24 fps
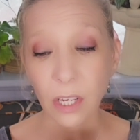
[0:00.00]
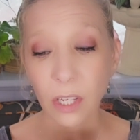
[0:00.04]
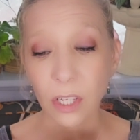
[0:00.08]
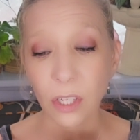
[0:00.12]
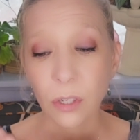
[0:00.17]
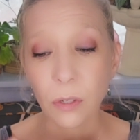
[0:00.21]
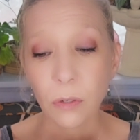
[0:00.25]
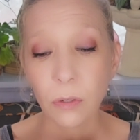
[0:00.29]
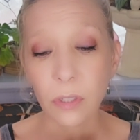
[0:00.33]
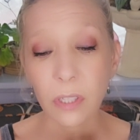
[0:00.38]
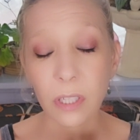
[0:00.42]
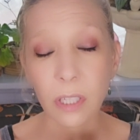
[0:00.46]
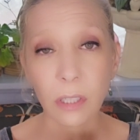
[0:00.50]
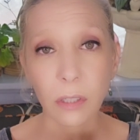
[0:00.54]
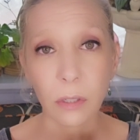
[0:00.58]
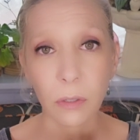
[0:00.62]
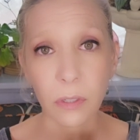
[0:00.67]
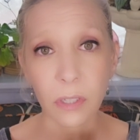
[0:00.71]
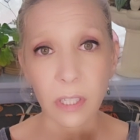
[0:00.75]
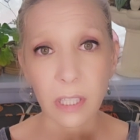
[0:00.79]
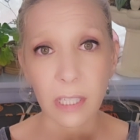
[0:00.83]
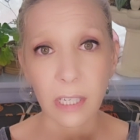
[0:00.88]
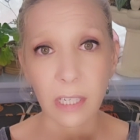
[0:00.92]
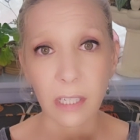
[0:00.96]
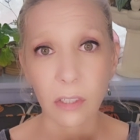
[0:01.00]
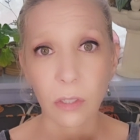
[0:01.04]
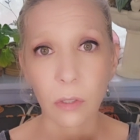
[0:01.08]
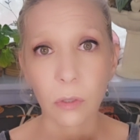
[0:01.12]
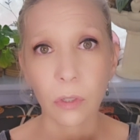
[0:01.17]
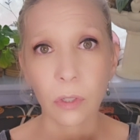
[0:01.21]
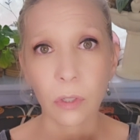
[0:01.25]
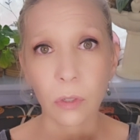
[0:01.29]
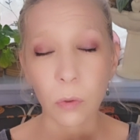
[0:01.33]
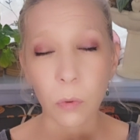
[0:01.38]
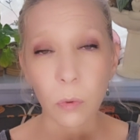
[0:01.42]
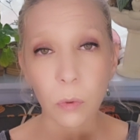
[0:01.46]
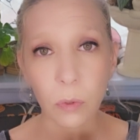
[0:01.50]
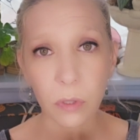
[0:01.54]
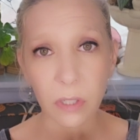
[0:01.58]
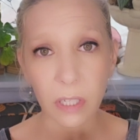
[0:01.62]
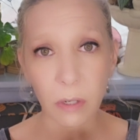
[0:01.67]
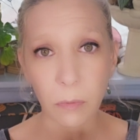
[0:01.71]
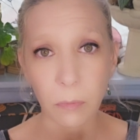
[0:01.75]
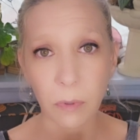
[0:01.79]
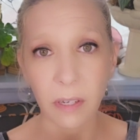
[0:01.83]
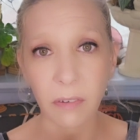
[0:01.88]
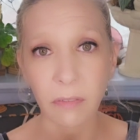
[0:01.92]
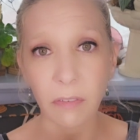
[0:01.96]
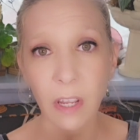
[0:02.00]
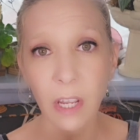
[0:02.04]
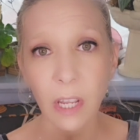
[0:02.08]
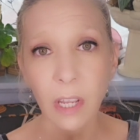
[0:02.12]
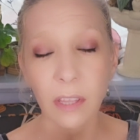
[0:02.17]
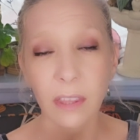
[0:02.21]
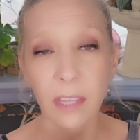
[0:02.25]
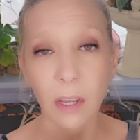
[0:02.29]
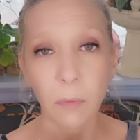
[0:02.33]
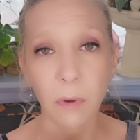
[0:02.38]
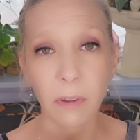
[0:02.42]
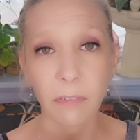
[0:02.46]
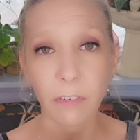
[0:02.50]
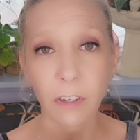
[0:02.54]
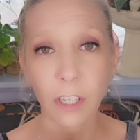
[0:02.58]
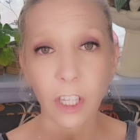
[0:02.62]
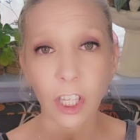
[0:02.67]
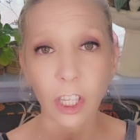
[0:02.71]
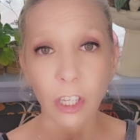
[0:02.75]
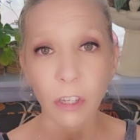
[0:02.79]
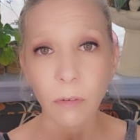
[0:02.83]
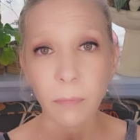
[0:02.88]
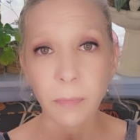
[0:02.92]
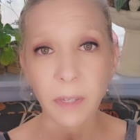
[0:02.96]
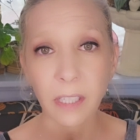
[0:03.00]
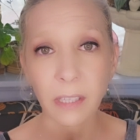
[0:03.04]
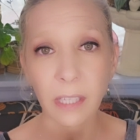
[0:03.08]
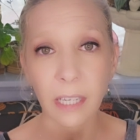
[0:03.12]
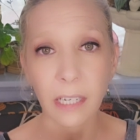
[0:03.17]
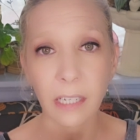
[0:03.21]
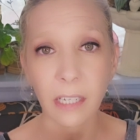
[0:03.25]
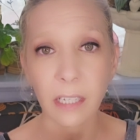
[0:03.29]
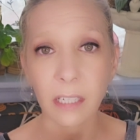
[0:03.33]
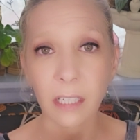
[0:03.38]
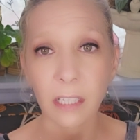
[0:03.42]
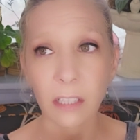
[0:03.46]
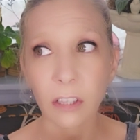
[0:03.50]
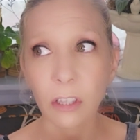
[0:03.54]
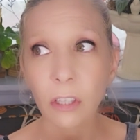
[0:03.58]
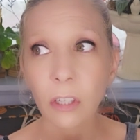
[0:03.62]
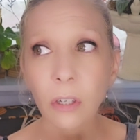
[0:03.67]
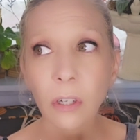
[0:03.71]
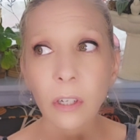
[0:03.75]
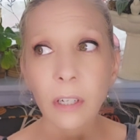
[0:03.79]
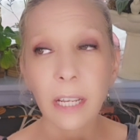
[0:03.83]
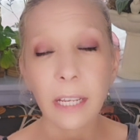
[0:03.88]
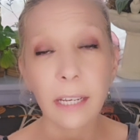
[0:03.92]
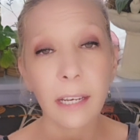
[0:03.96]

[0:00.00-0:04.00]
using those things, those tools that we've accumulated and learned,